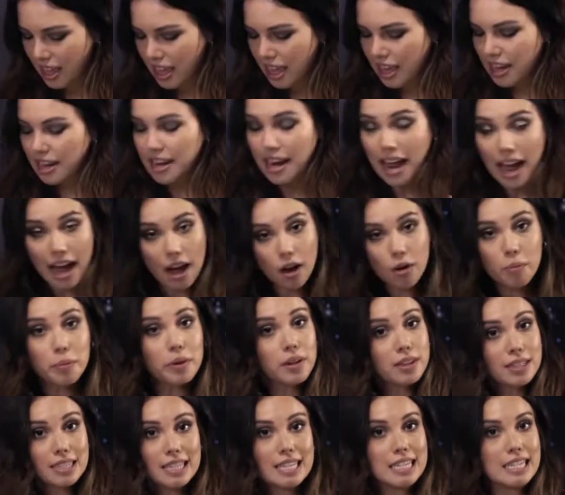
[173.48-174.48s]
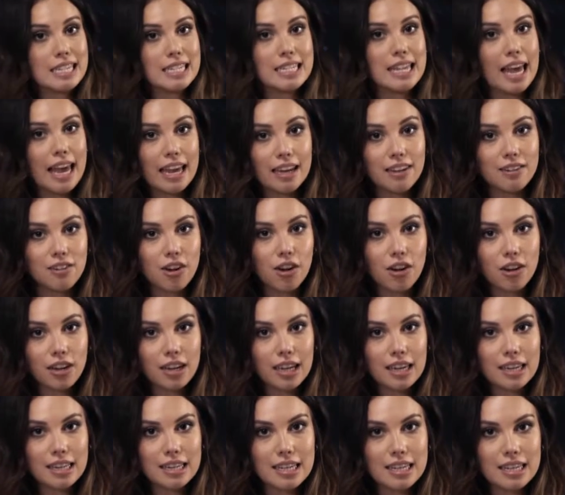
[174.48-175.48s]
And now, because this is
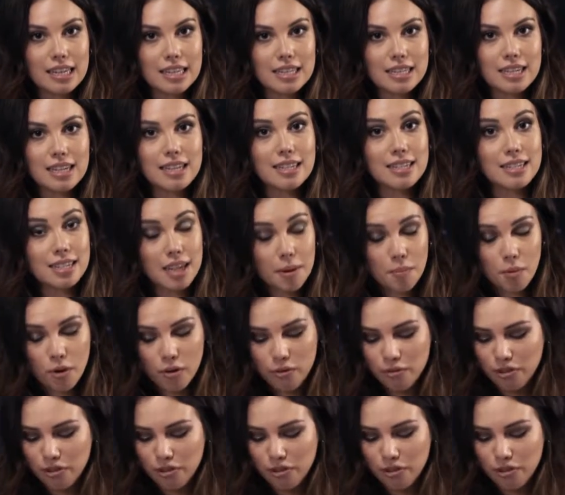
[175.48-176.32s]
eggnog, it needs some more